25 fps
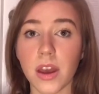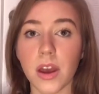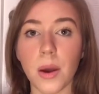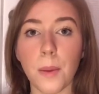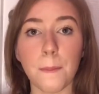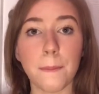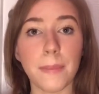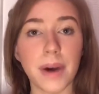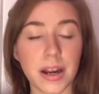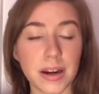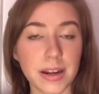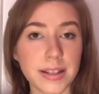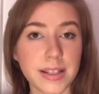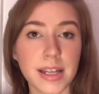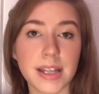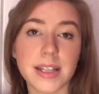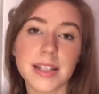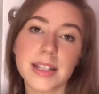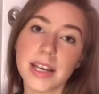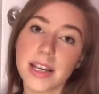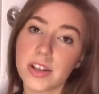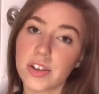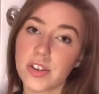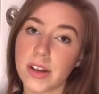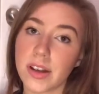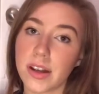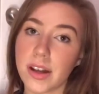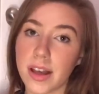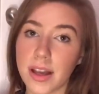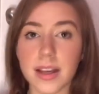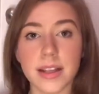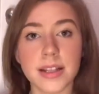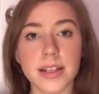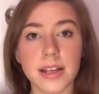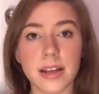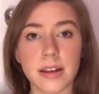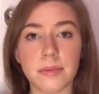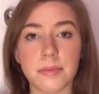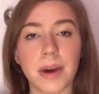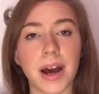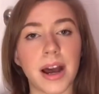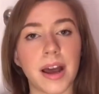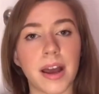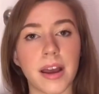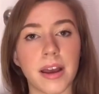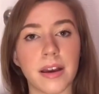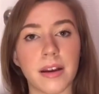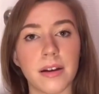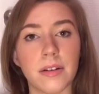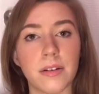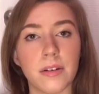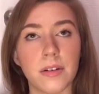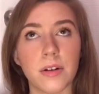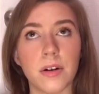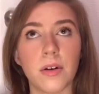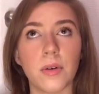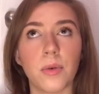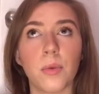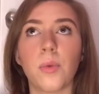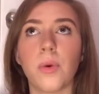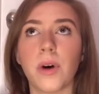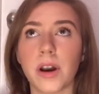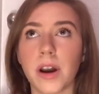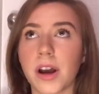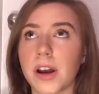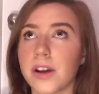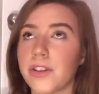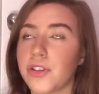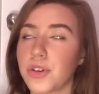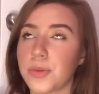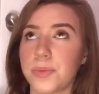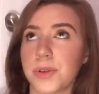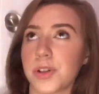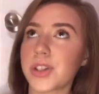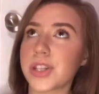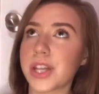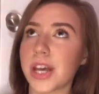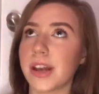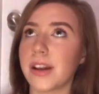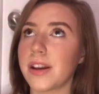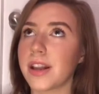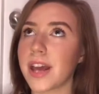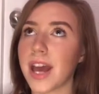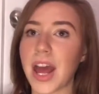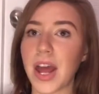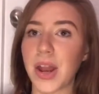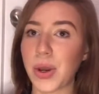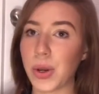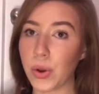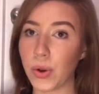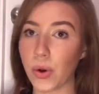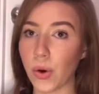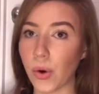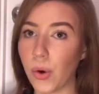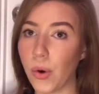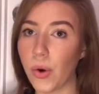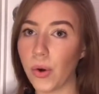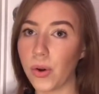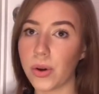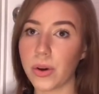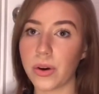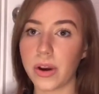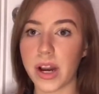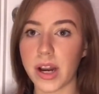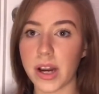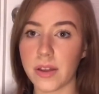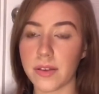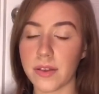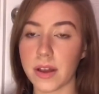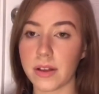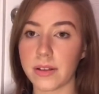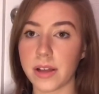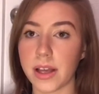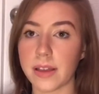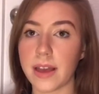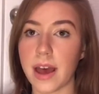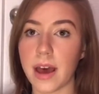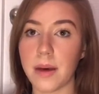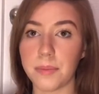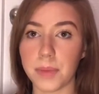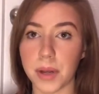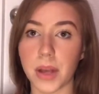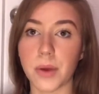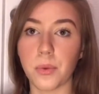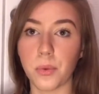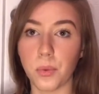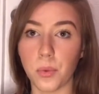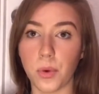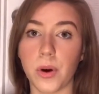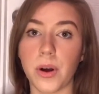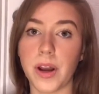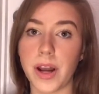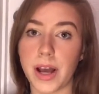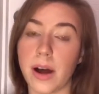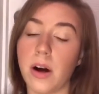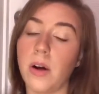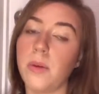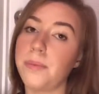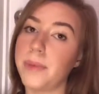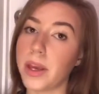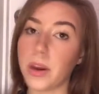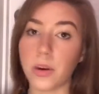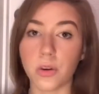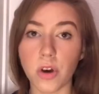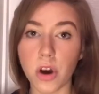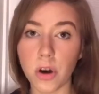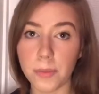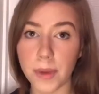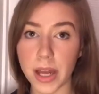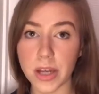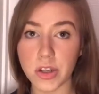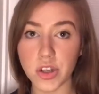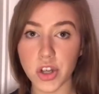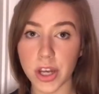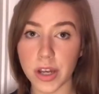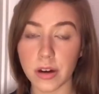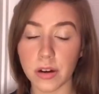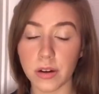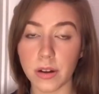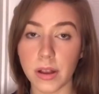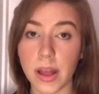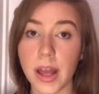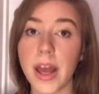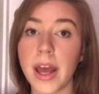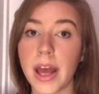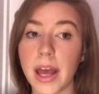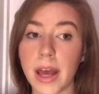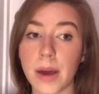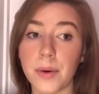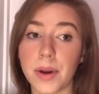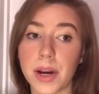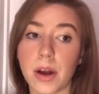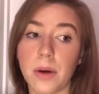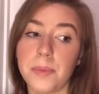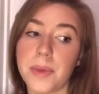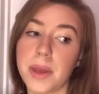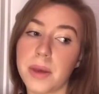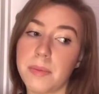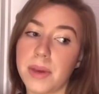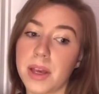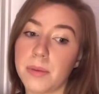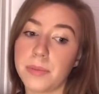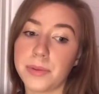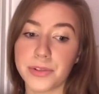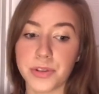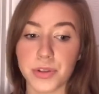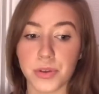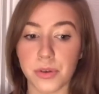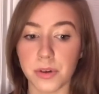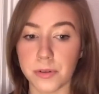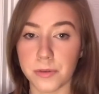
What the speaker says: monetization isn't my 100% end goal or anything like that, but it would help me grow my channel. It would help me be able to